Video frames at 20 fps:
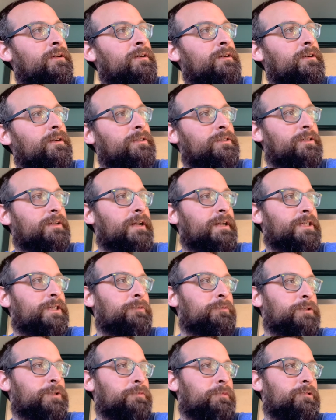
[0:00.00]
because the nation
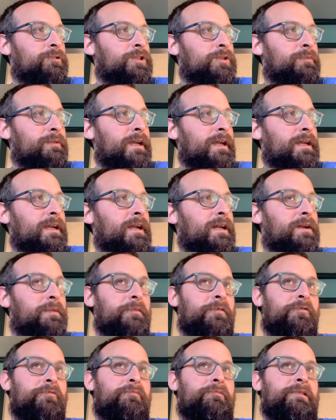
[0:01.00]
was supposed to be a kingdom
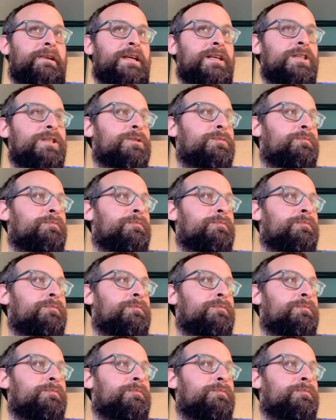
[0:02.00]
of priests,